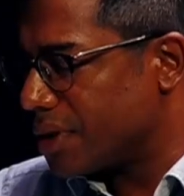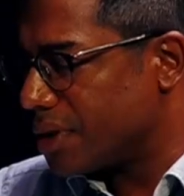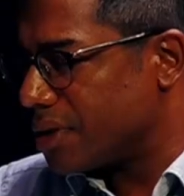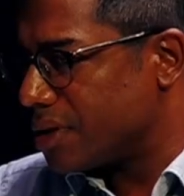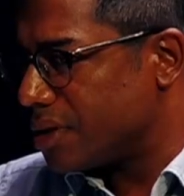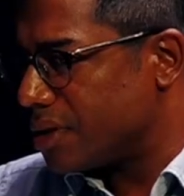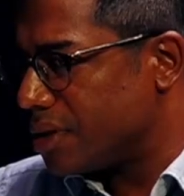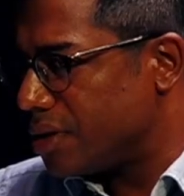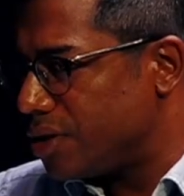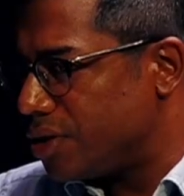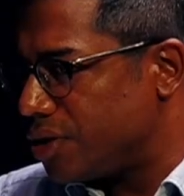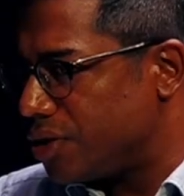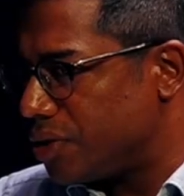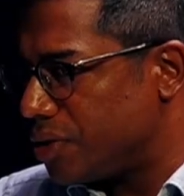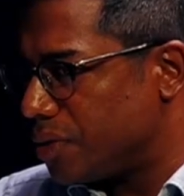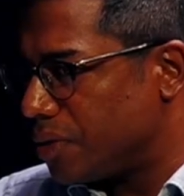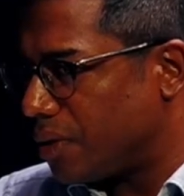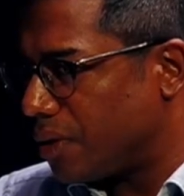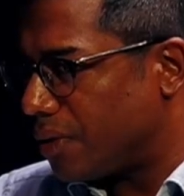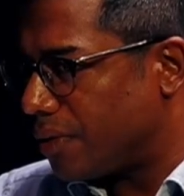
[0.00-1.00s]
the
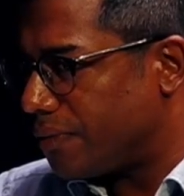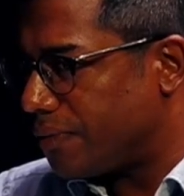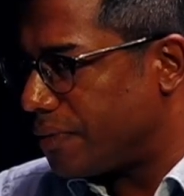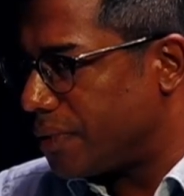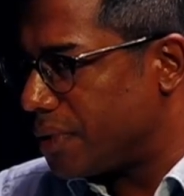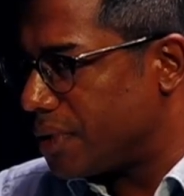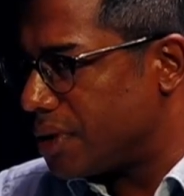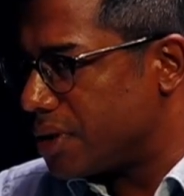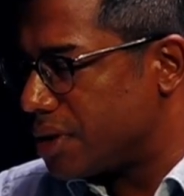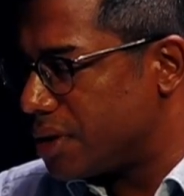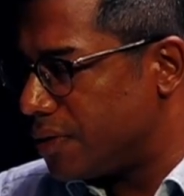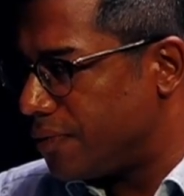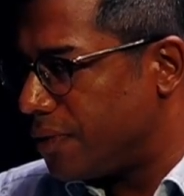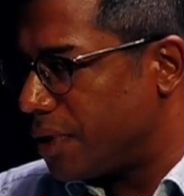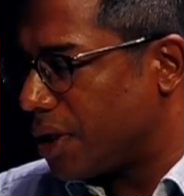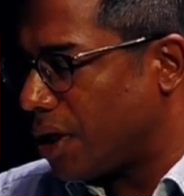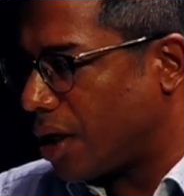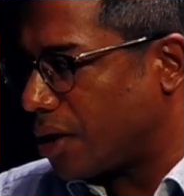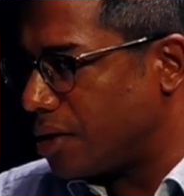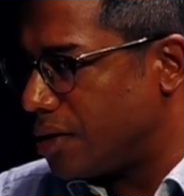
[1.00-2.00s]
issue of
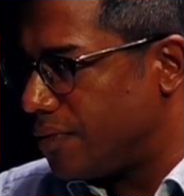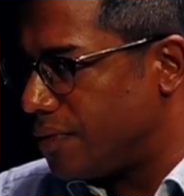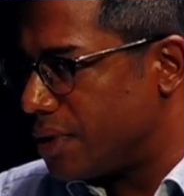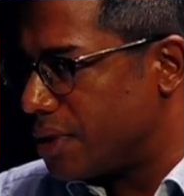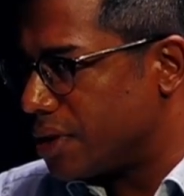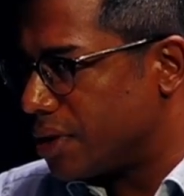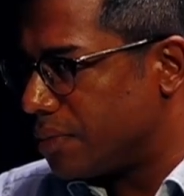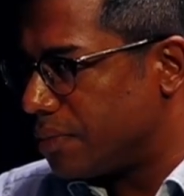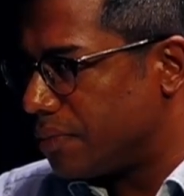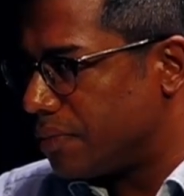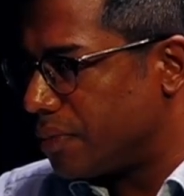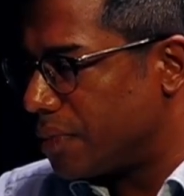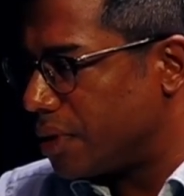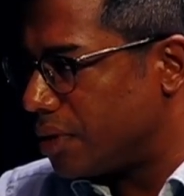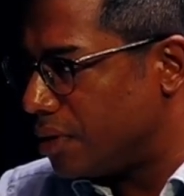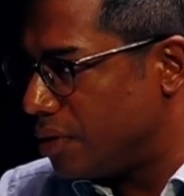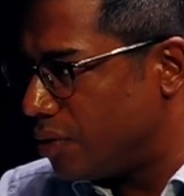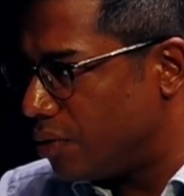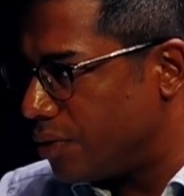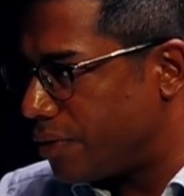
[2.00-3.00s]
civic activism, the
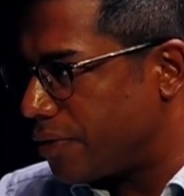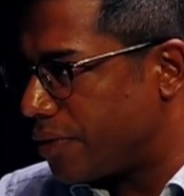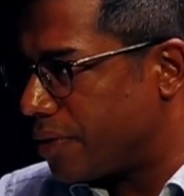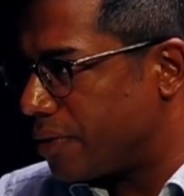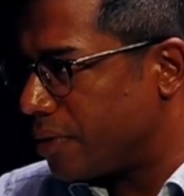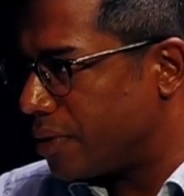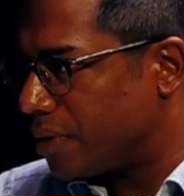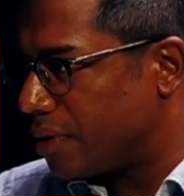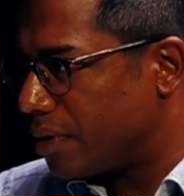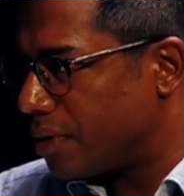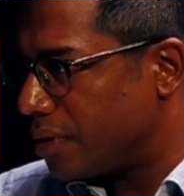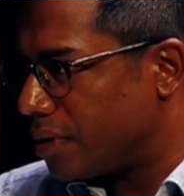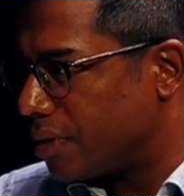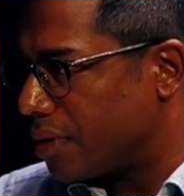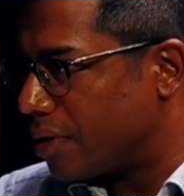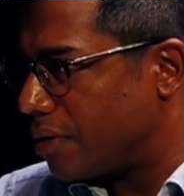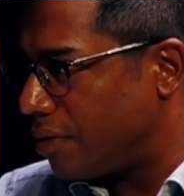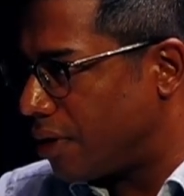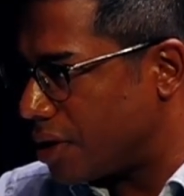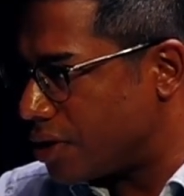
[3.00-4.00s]
youth,
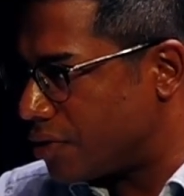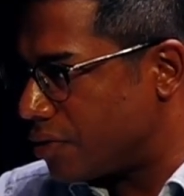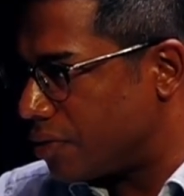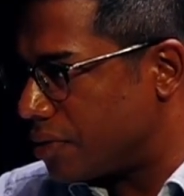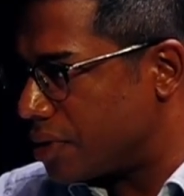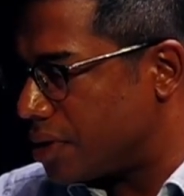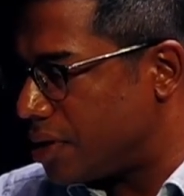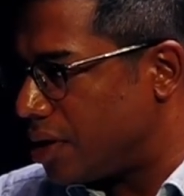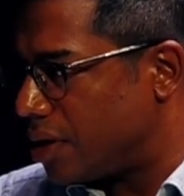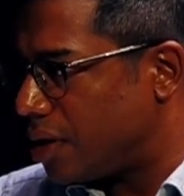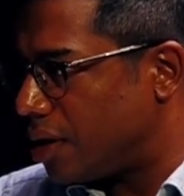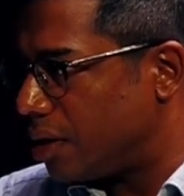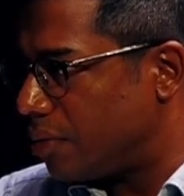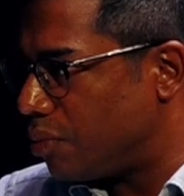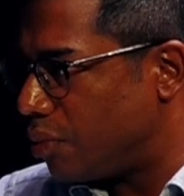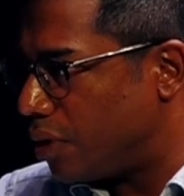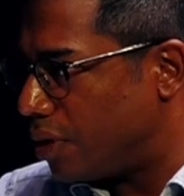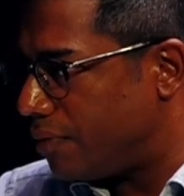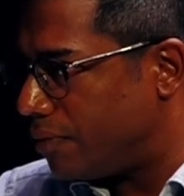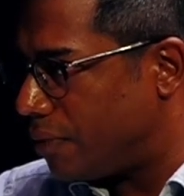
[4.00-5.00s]
the grassroots, they're getting
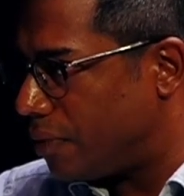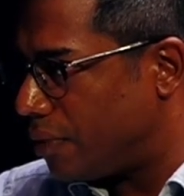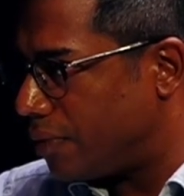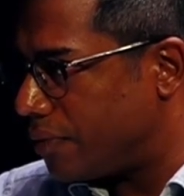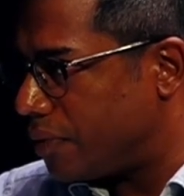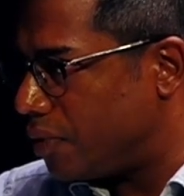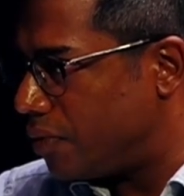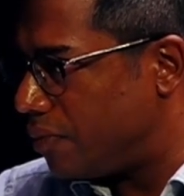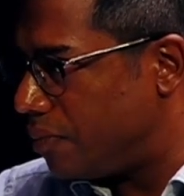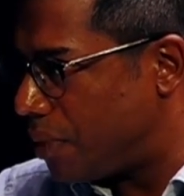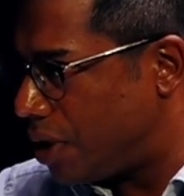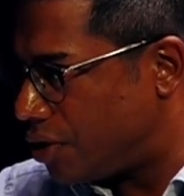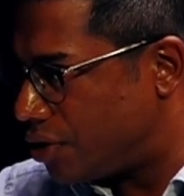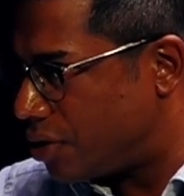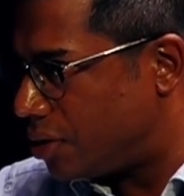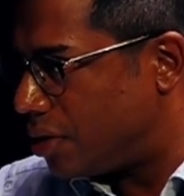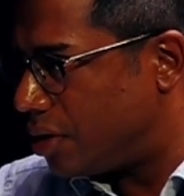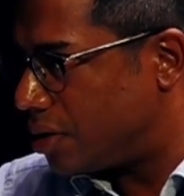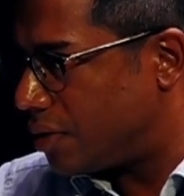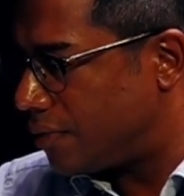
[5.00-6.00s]
more involved. You've
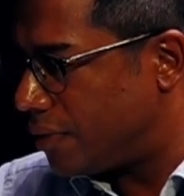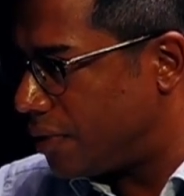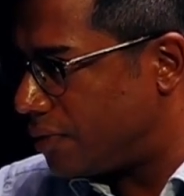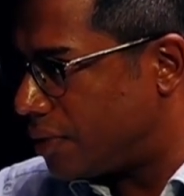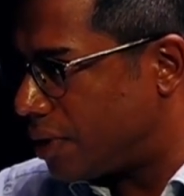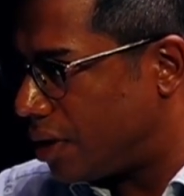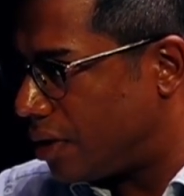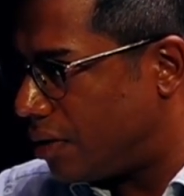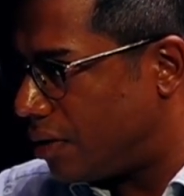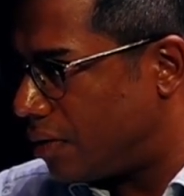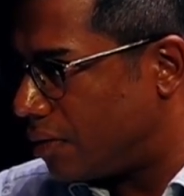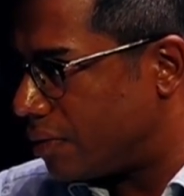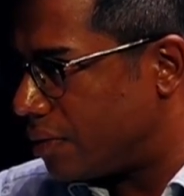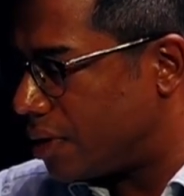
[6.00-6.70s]
mentioned Interfaith Dialogue.